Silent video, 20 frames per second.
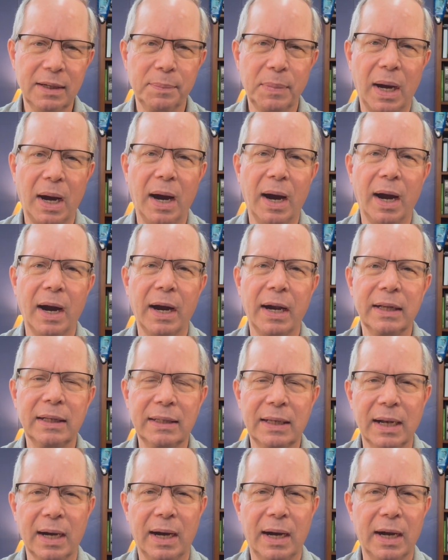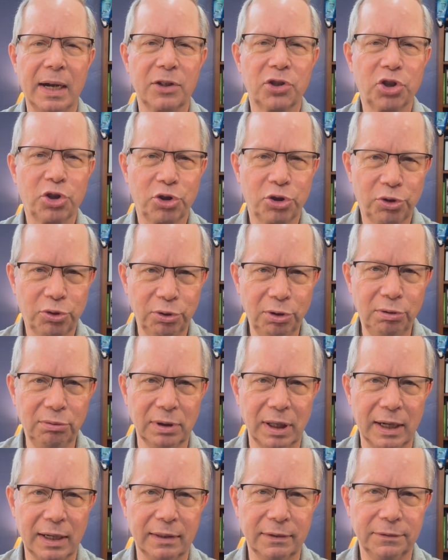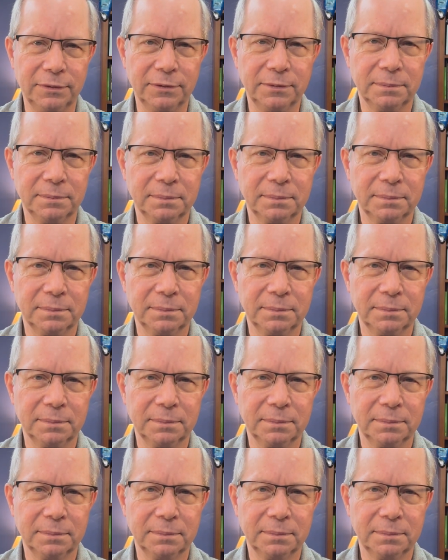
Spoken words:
behind God's true love